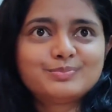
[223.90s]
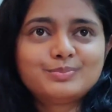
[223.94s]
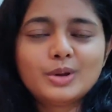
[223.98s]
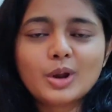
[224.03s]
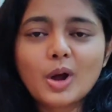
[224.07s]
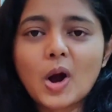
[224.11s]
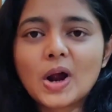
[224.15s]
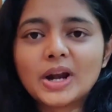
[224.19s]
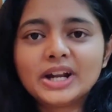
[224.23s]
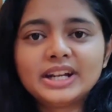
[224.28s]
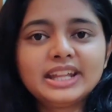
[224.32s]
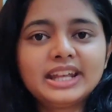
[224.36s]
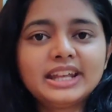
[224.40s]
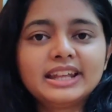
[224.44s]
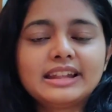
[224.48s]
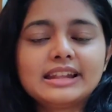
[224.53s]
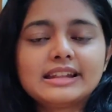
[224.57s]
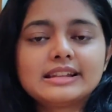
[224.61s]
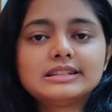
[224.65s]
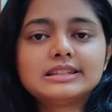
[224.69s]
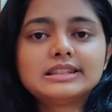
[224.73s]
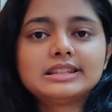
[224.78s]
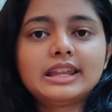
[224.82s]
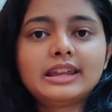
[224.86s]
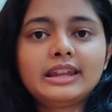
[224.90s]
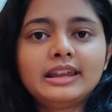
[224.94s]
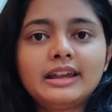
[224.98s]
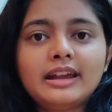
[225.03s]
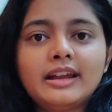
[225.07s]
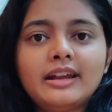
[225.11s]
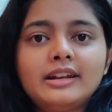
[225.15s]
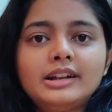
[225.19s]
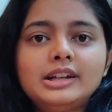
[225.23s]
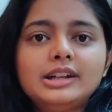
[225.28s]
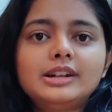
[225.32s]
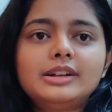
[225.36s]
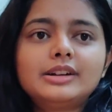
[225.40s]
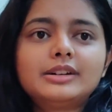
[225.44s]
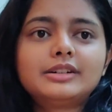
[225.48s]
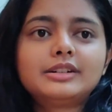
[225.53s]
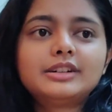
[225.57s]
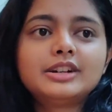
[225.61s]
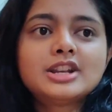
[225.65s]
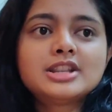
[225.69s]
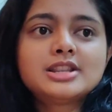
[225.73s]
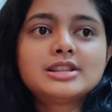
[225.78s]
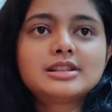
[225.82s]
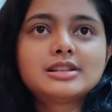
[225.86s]
plot, I can say. And
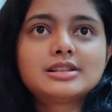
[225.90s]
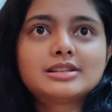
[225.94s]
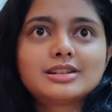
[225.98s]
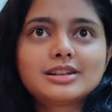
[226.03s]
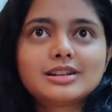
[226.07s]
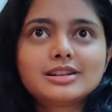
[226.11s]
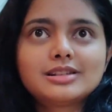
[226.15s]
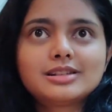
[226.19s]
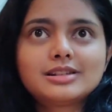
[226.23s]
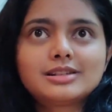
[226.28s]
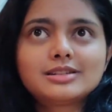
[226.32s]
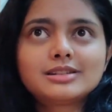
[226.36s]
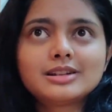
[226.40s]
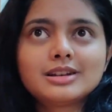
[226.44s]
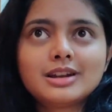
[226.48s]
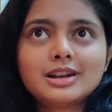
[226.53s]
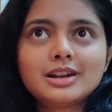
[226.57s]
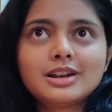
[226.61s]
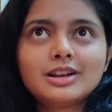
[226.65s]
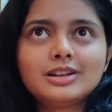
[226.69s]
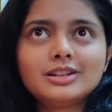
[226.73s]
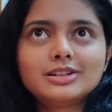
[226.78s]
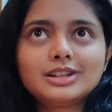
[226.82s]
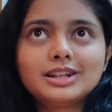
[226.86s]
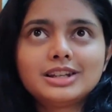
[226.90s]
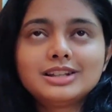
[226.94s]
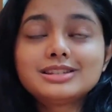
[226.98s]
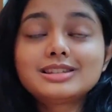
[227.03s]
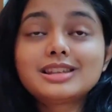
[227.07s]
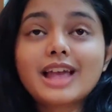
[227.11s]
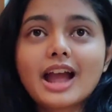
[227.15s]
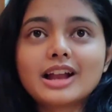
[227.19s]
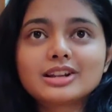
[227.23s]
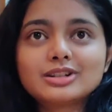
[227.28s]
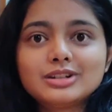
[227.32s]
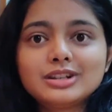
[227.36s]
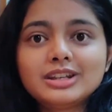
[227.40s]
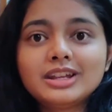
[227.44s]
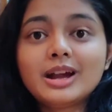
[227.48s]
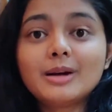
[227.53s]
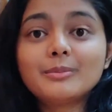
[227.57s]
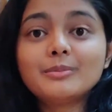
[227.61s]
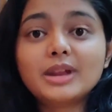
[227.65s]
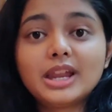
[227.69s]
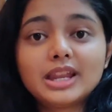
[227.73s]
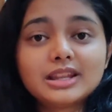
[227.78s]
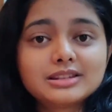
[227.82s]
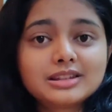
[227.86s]
it's actually
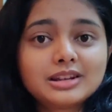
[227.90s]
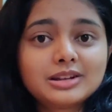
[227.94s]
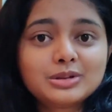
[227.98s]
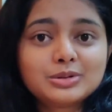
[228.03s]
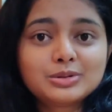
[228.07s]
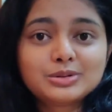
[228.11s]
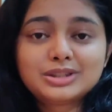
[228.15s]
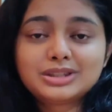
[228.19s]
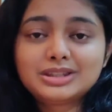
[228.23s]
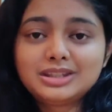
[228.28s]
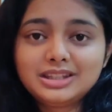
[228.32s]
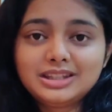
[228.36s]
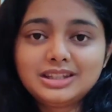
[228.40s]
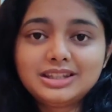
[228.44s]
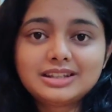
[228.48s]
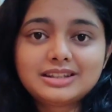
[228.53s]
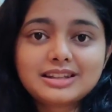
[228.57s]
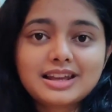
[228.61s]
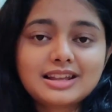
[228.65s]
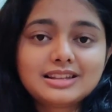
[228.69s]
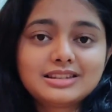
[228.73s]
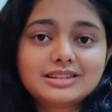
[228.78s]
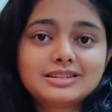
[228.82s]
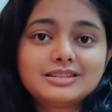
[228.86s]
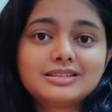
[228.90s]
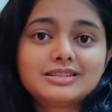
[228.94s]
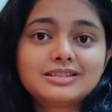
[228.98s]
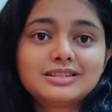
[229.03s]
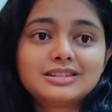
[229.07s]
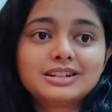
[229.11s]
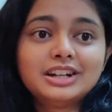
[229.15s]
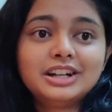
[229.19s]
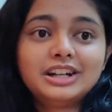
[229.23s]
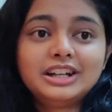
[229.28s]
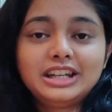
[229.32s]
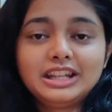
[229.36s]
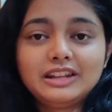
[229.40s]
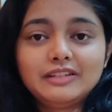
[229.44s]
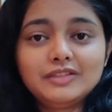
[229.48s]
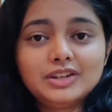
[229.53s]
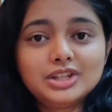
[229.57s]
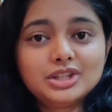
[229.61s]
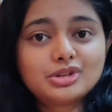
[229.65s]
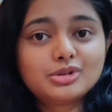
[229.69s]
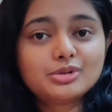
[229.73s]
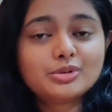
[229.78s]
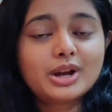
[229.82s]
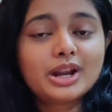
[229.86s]
amazing to see it as a
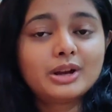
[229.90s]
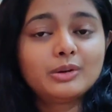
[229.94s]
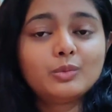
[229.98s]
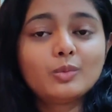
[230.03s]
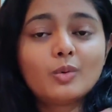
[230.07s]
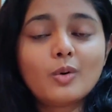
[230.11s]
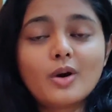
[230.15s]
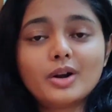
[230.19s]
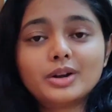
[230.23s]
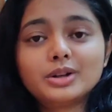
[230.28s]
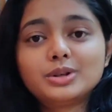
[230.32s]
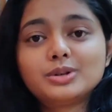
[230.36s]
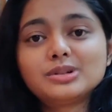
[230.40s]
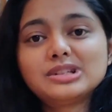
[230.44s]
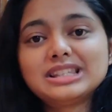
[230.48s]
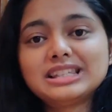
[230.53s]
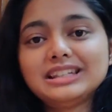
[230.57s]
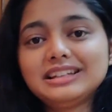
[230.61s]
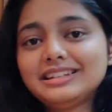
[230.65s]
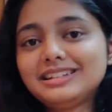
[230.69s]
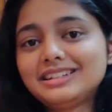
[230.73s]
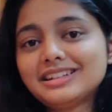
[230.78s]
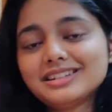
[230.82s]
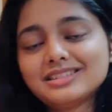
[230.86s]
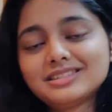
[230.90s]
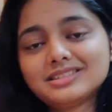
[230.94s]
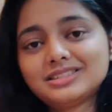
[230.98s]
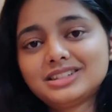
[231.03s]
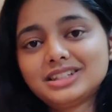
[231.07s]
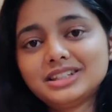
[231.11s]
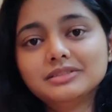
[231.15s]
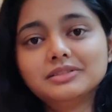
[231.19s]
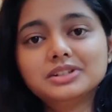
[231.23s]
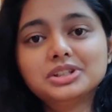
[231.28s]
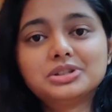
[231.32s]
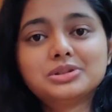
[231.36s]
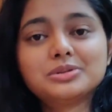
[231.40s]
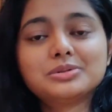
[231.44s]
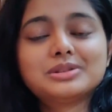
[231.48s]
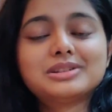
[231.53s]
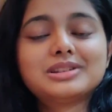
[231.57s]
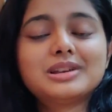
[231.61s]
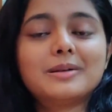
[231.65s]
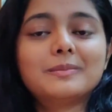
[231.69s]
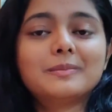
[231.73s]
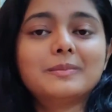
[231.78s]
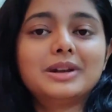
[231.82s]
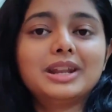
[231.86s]
TV show. I'd want to see it as a TV show
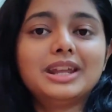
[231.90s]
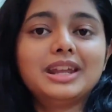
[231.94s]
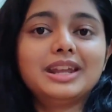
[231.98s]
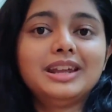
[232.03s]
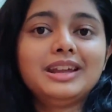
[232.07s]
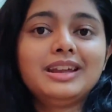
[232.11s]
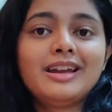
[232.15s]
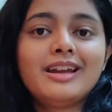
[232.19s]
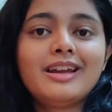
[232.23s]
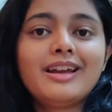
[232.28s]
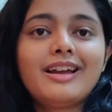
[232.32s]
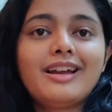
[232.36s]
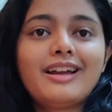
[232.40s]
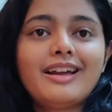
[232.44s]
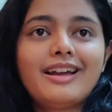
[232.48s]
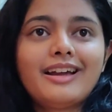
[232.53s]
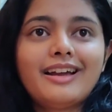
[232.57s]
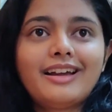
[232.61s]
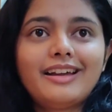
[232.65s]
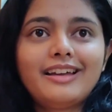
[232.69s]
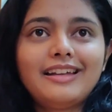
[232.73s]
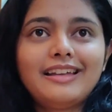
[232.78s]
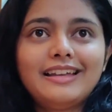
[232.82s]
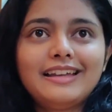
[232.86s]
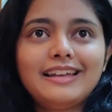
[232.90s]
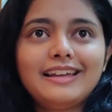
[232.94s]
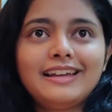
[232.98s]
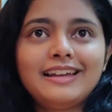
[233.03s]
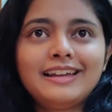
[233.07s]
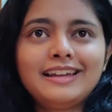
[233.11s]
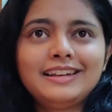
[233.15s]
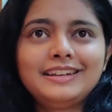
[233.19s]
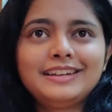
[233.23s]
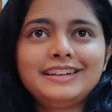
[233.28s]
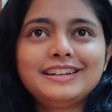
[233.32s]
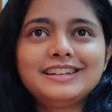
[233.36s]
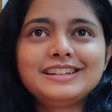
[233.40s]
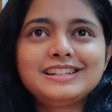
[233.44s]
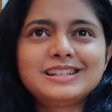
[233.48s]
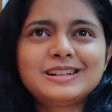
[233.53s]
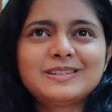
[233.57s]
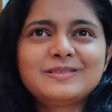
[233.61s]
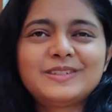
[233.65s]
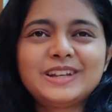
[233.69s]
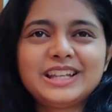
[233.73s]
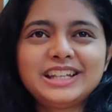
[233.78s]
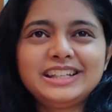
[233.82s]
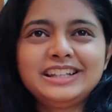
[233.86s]
someday. And it's
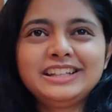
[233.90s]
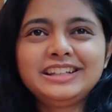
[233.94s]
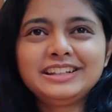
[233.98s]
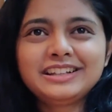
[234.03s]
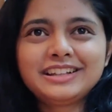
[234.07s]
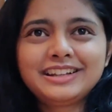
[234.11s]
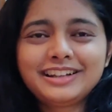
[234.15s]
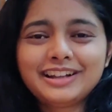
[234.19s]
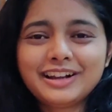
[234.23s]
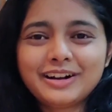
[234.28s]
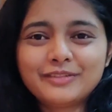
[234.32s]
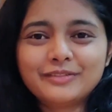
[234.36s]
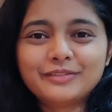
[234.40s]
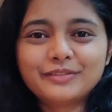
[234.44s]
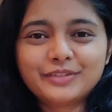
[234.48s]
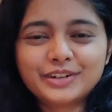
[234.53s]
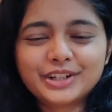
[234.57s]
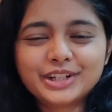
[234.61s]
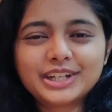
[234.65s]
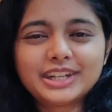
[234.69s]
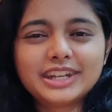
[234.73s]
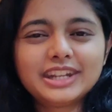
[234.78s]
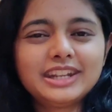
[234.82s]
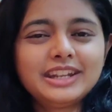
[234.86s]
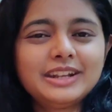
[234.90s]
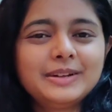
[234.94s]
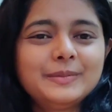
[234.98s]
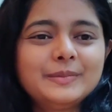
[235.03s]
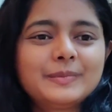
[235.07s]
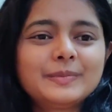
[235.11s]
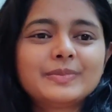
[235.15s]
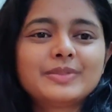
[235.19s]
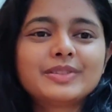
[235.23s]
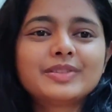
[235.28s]
a very comforting.